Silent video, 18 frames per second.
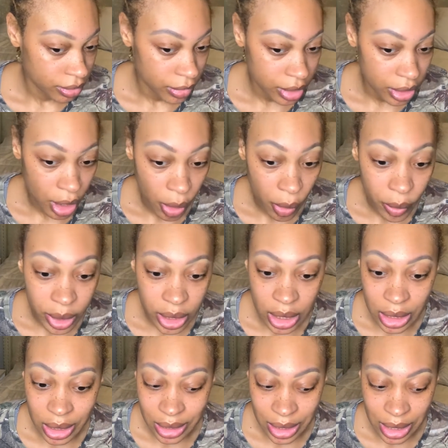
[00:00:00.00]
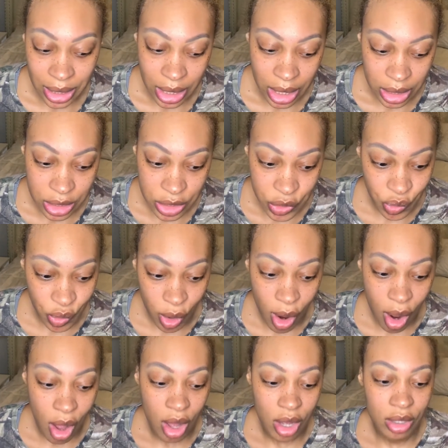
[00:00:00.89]
knowing that is
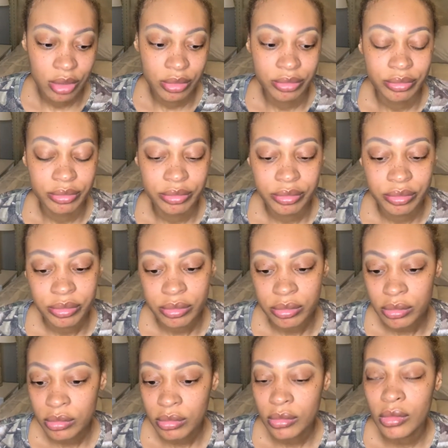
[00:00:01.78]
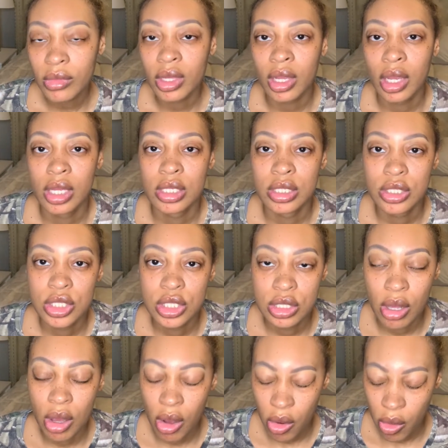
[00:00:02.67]
wrong. And
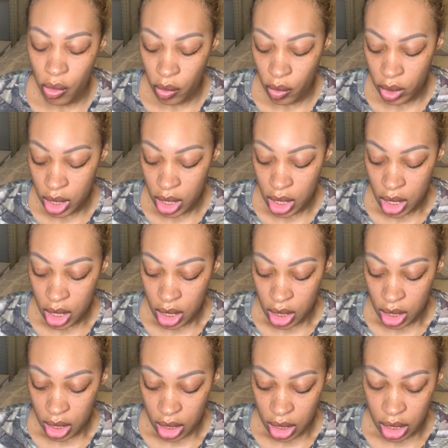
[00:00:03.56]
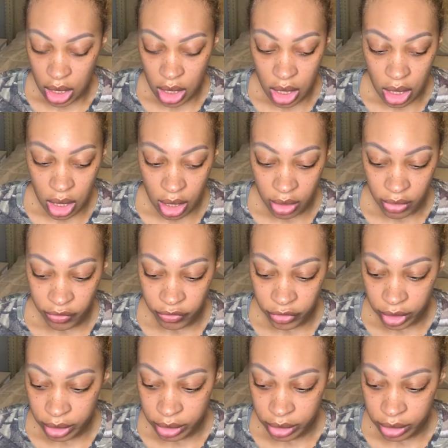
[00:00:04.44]
so Eve